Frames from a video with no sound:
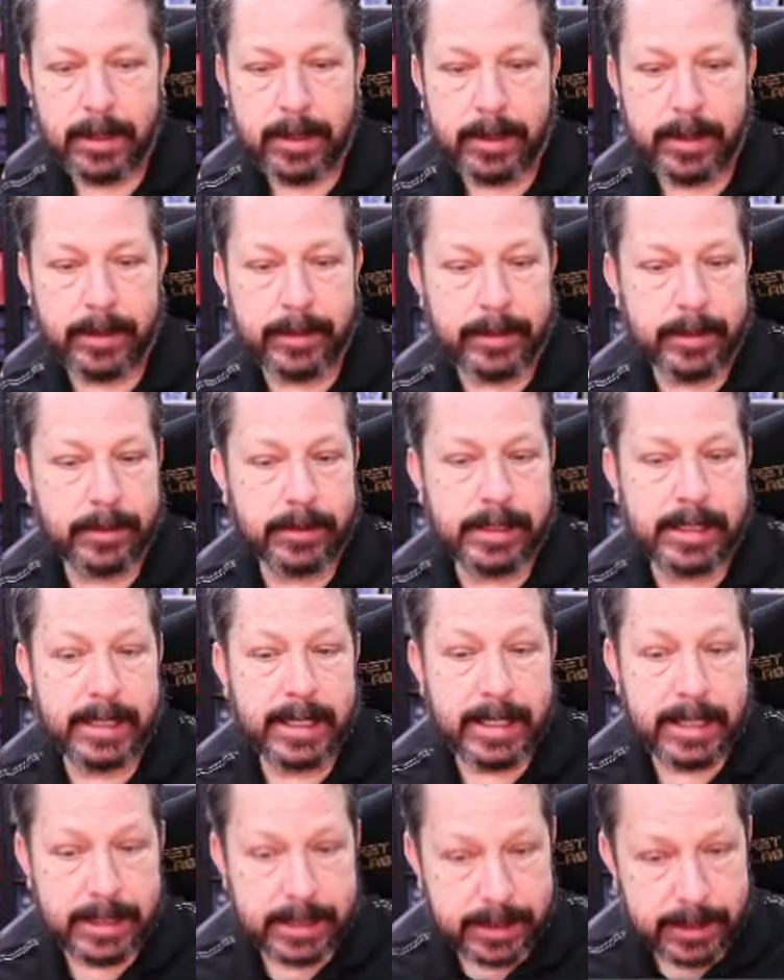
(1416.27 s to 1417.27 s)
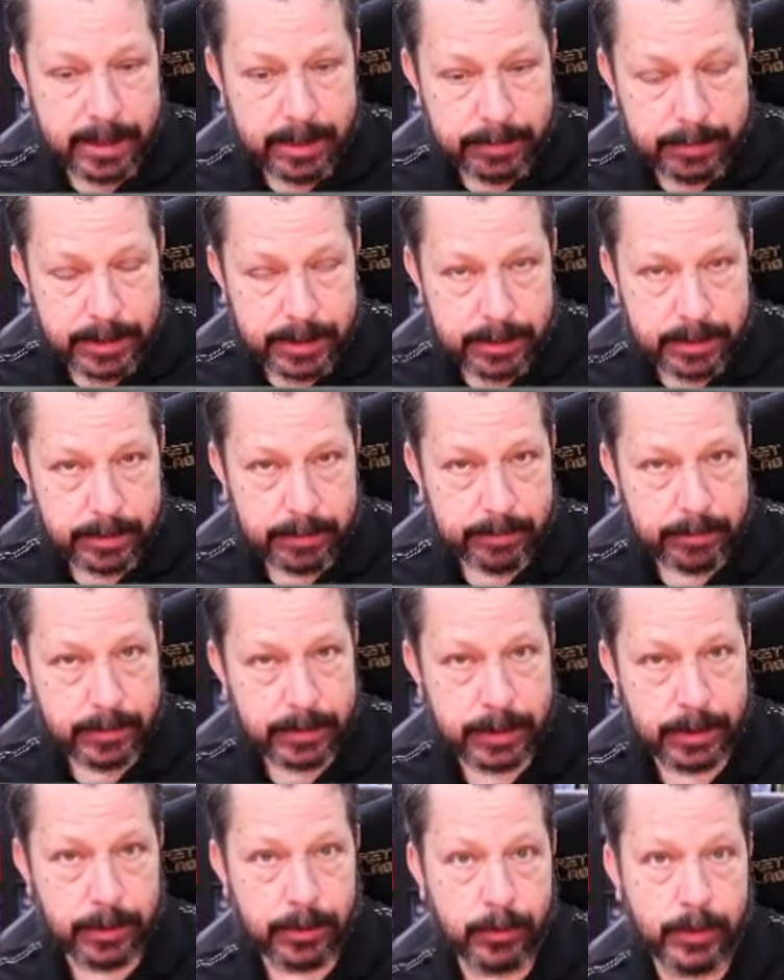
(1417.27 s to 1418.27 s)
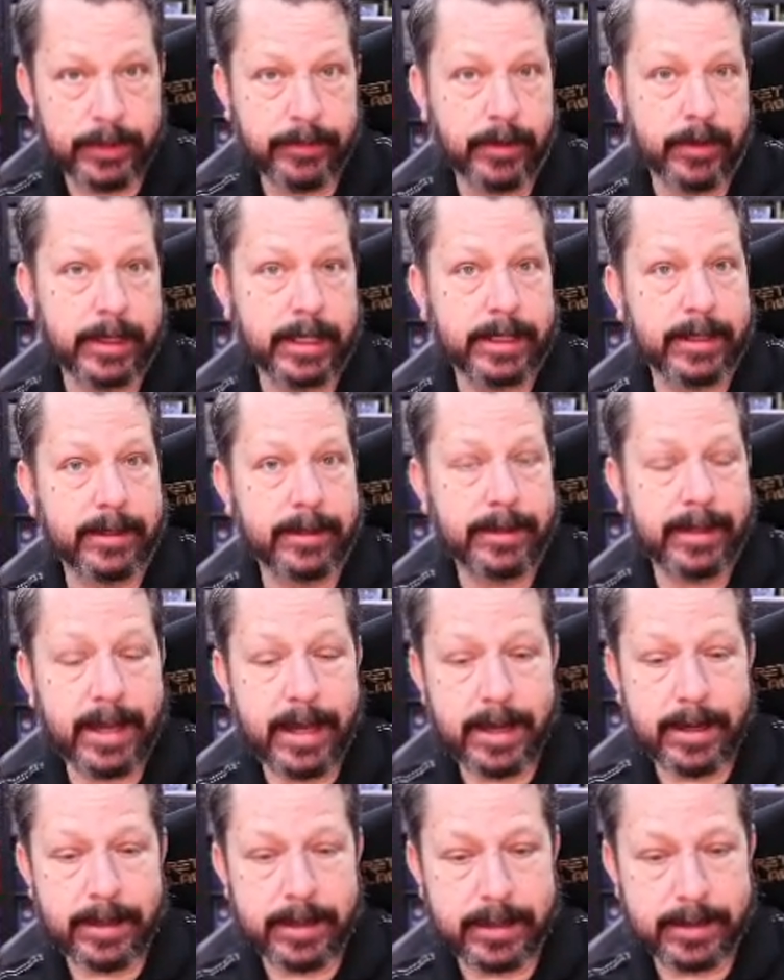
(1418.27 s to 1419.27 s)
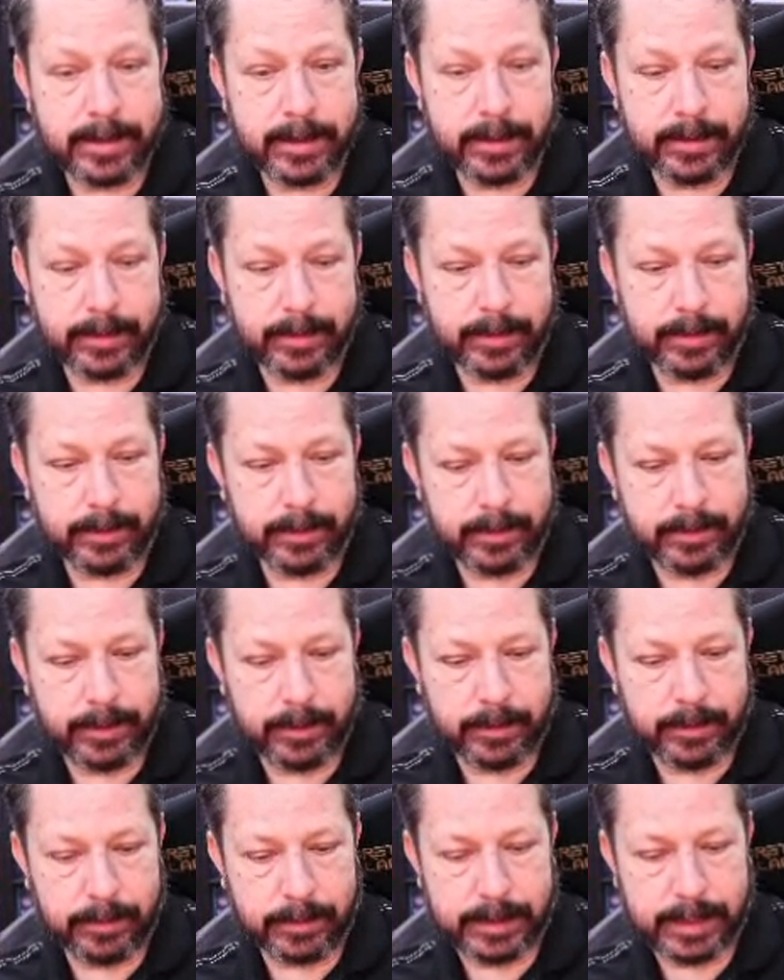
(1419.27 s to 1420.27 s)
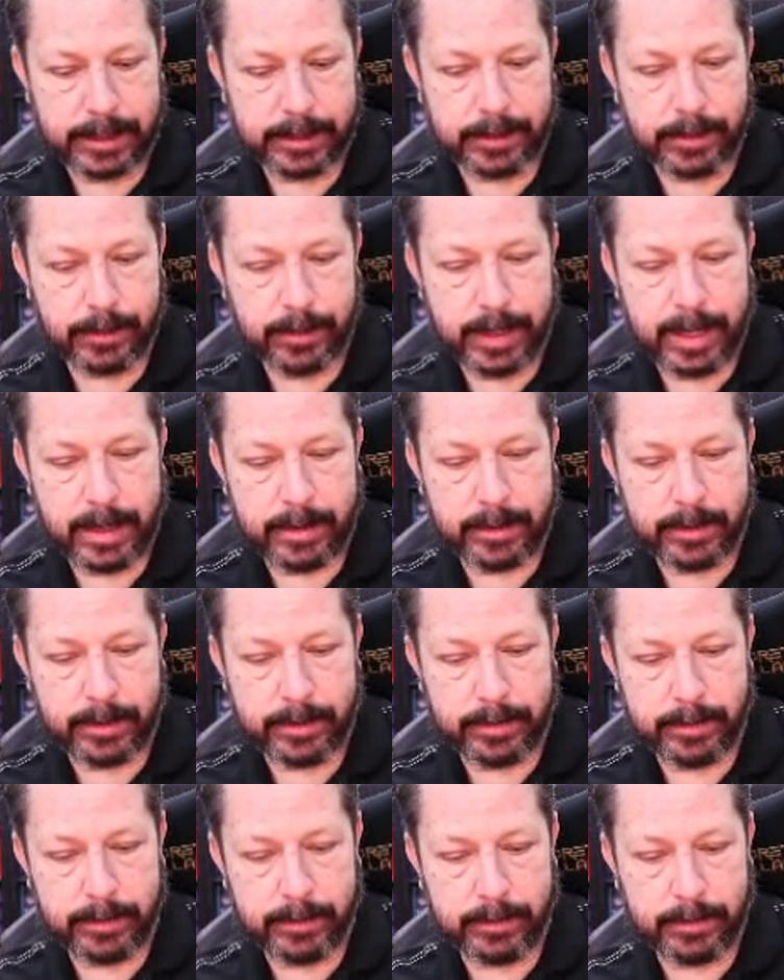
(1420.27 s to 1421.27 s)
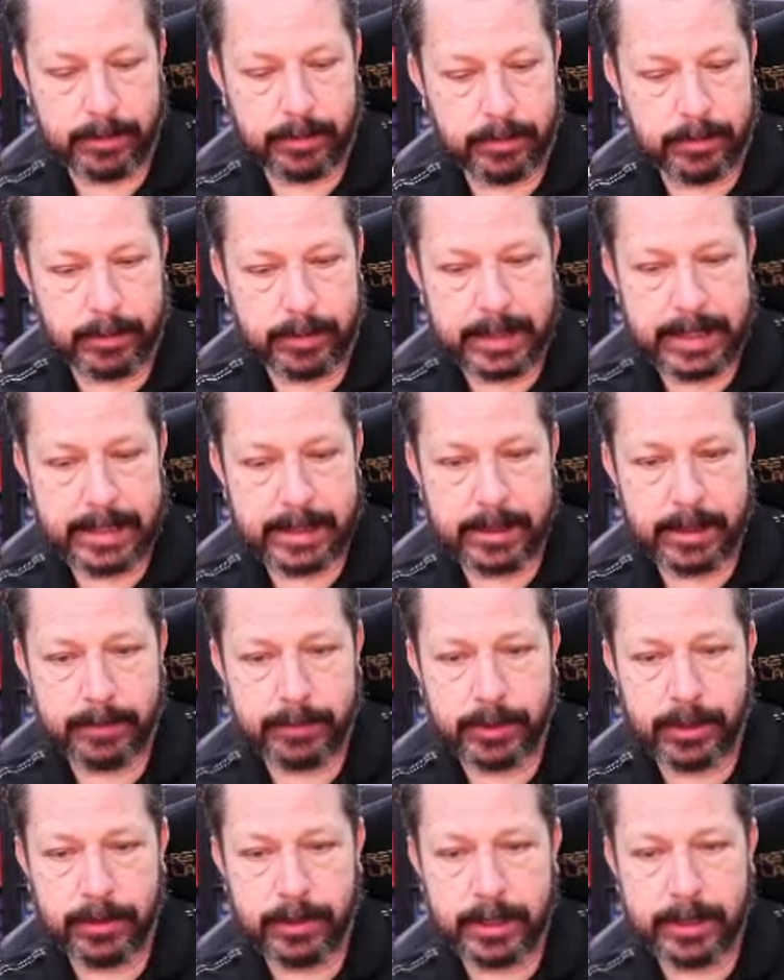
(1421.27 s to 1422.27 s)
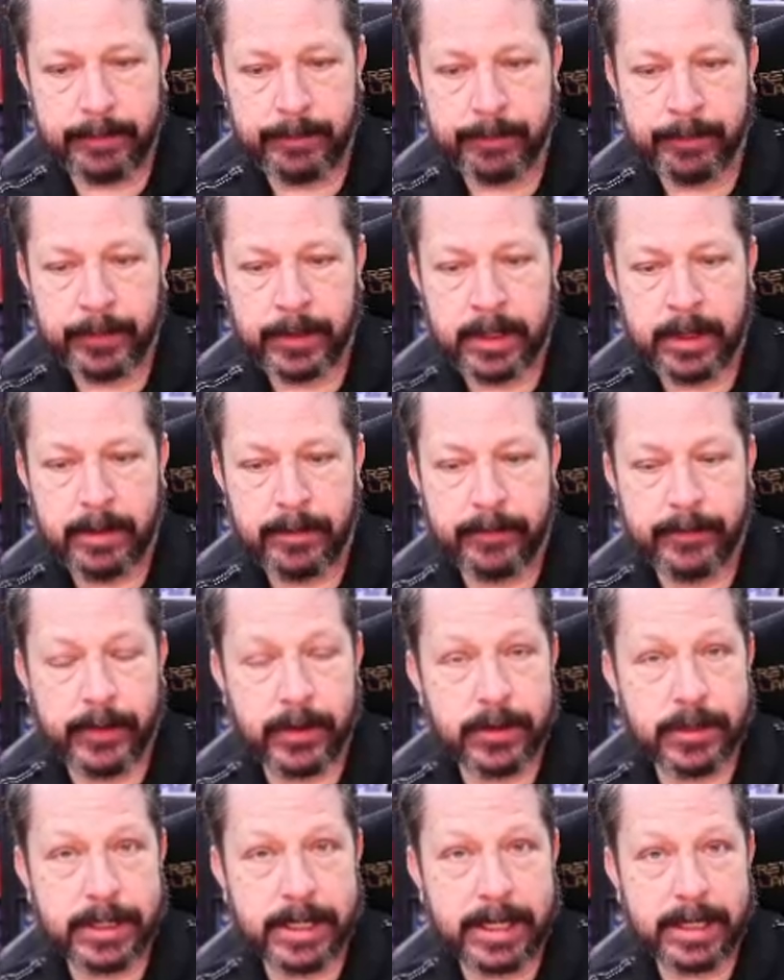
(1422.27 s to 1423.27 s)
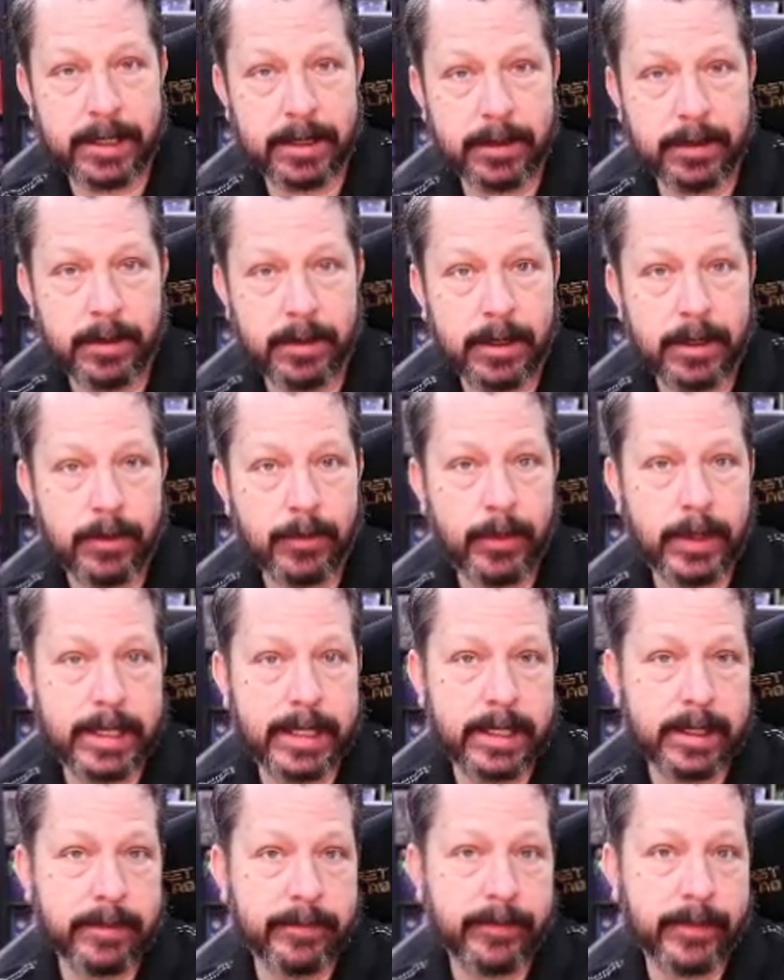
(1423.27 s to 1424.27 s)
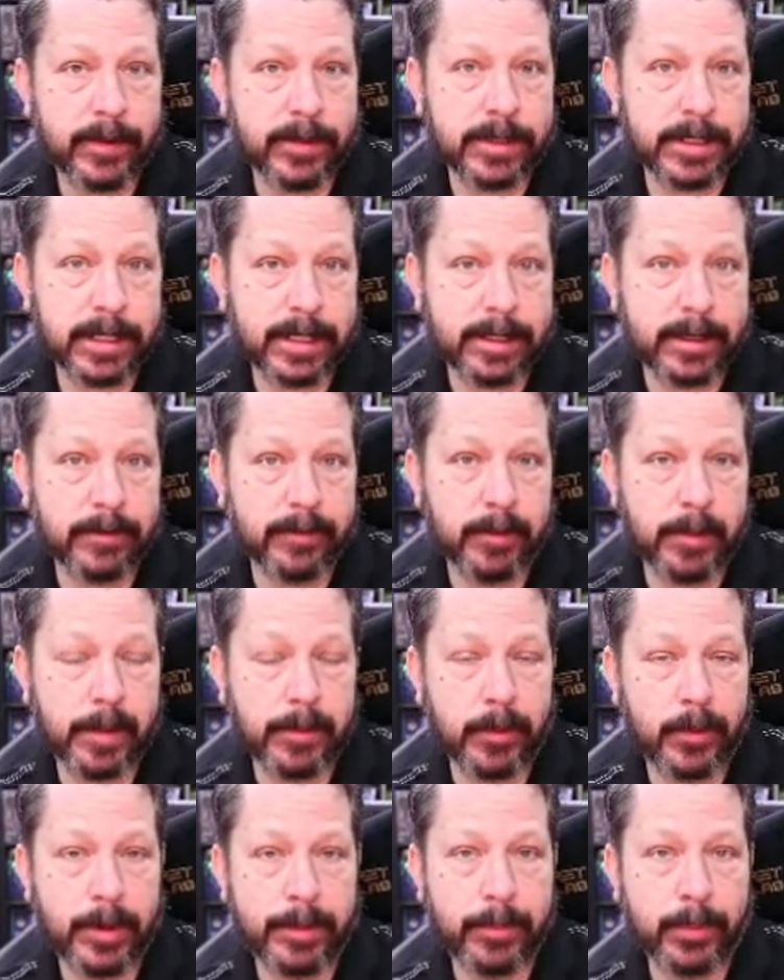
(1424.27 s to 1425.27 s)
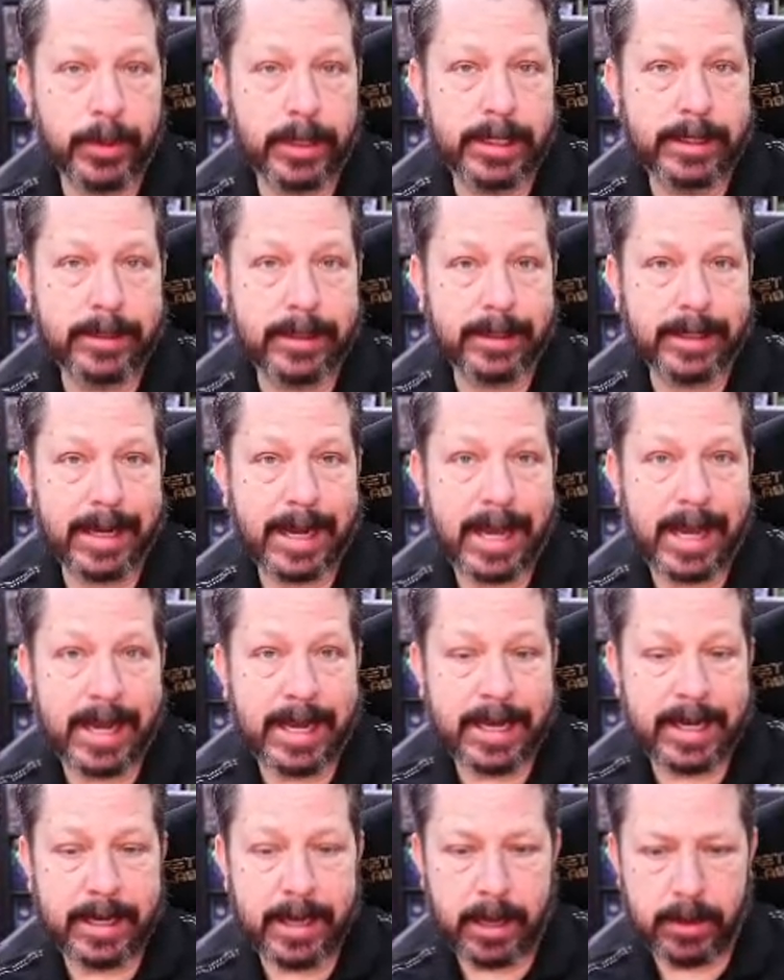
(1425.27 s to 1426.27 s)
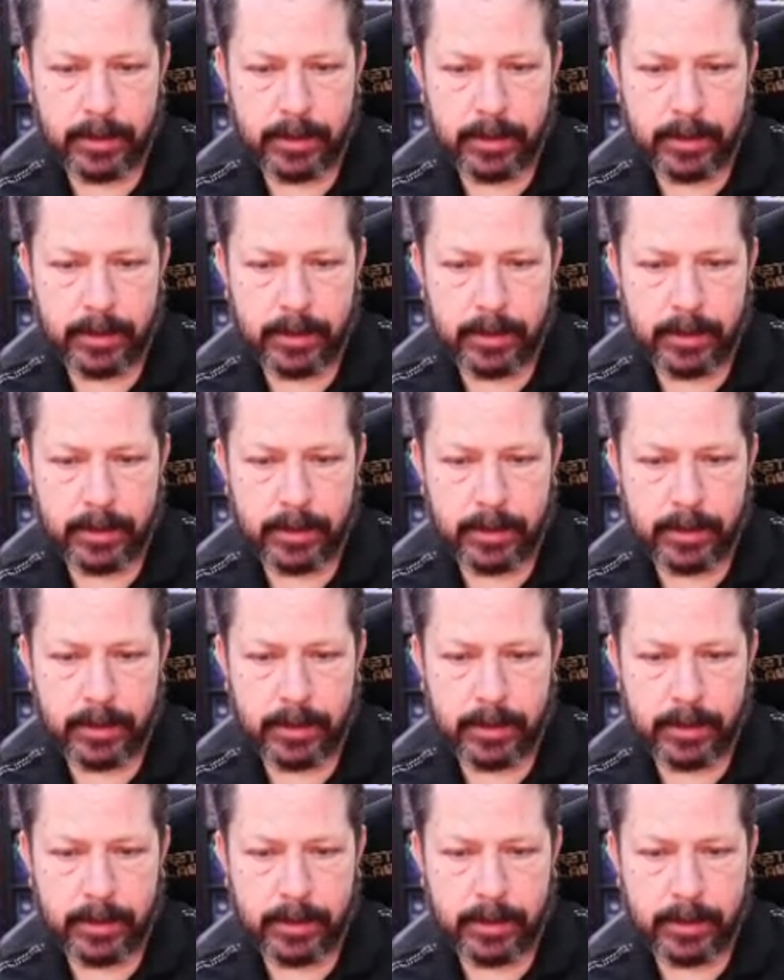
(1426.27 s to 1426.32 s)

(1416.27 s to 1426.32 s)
There's the E-steps. So we've already done that. He's got a section on how to do E-step tuning. First layer, we did first layer. Remember, we printed the 9.